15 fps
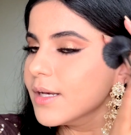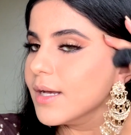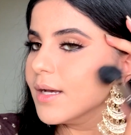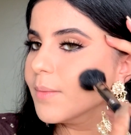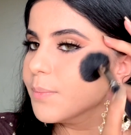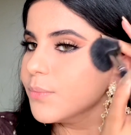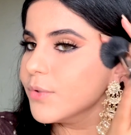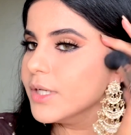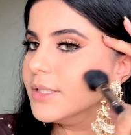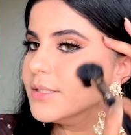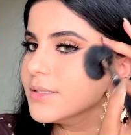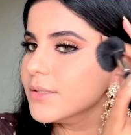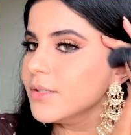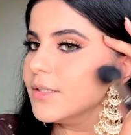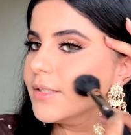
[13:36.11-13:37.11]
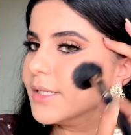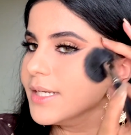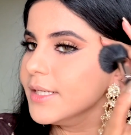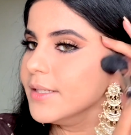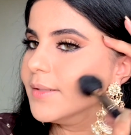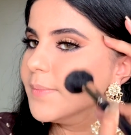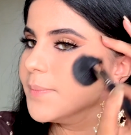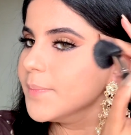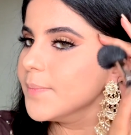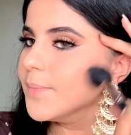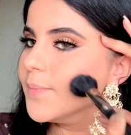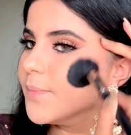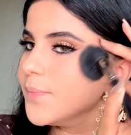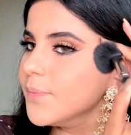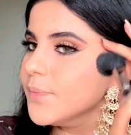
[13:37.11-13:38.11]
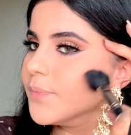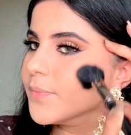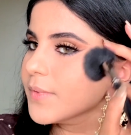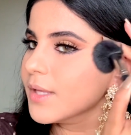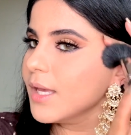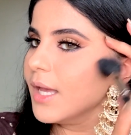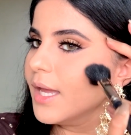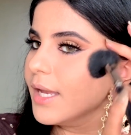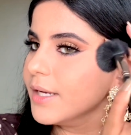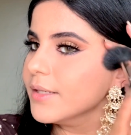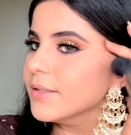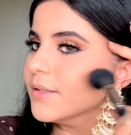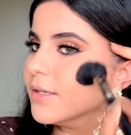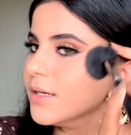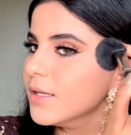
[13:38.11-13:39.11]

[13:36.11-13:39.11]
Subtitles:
upwards. Alright, and